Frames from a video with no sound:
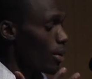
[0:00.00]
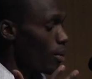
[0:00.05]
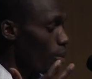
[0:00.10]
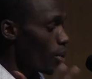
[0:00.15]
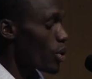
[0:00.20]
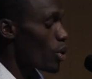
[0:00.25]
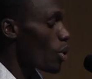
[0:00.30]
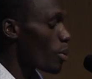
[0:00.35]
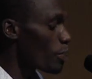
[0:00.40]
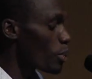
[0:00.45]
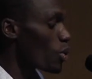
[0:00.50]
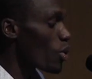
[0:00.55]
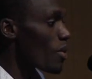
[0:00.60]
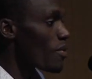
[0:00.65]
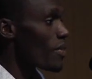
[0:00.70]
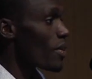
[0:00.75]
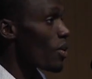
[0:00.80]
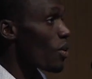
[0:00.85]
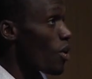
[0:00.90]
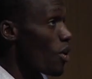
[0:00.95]
we hope
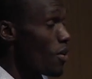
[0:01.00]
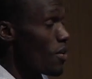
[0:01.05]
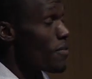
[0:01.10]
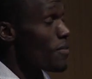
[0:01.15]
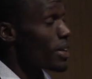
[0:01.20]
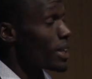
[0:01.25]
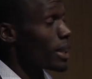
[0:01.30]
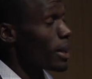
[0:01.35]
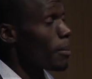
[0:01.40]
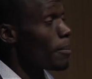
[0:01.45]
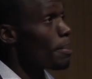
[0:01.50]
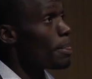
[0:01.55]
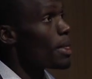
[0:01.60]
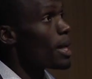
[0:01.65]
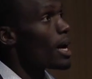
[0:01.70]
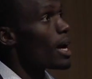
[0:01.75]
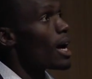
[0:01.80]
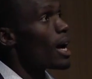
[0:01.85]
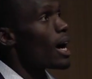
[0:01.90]
to offer them